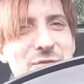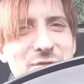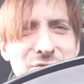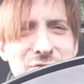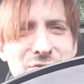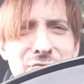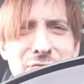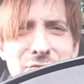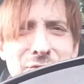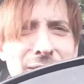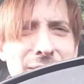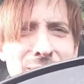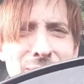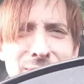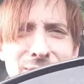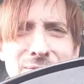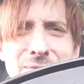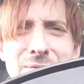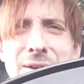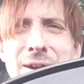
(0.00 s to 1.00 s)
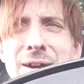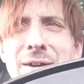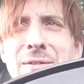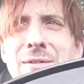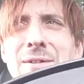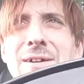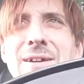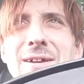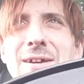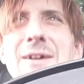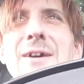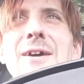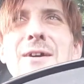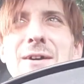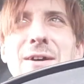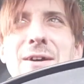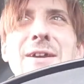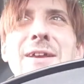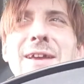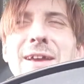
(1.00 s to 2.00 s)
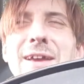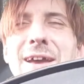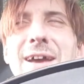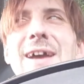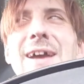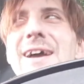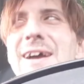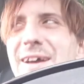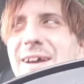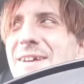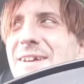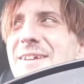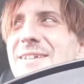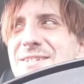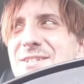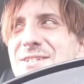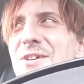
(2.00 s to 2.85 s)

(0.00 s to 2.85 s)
off as real as well. Oh yeah,